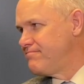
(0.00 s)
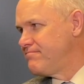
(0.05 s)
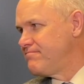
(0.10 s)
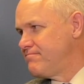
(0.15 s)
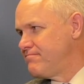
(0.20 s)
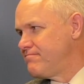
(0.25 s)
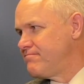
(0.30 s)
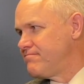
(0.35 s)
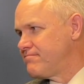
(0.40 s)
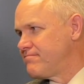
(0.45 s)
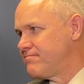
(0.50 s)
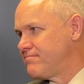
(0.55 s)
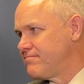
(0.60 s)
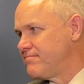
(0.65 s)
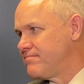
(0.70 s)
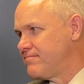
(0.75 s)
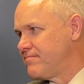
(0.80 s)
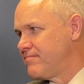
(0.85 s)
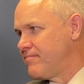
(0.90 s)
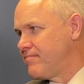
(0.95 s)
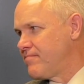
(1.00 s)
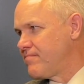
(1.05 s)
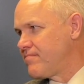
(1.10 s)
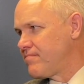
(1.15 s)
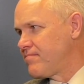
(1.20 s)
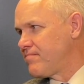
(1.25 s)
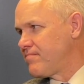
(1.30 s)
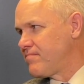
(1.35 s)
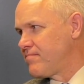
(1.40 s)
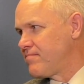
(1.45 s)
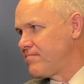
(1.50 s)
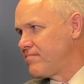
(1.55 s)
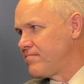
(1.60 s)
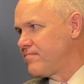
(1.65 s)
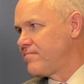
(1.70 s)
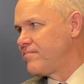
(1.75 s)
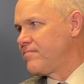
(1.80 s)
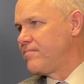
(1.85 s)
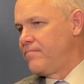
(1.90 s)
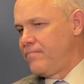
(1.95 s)

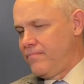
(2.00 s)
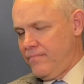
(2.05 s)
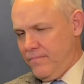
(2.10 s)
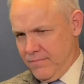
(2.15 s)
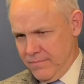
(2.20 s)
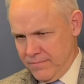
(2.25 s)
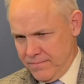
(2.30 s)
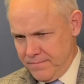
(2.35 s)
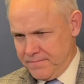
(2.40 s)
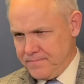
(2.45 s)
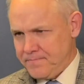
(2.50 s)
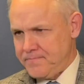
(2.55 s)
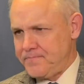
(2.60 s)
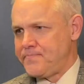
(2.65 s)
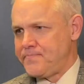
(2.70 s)
(silent)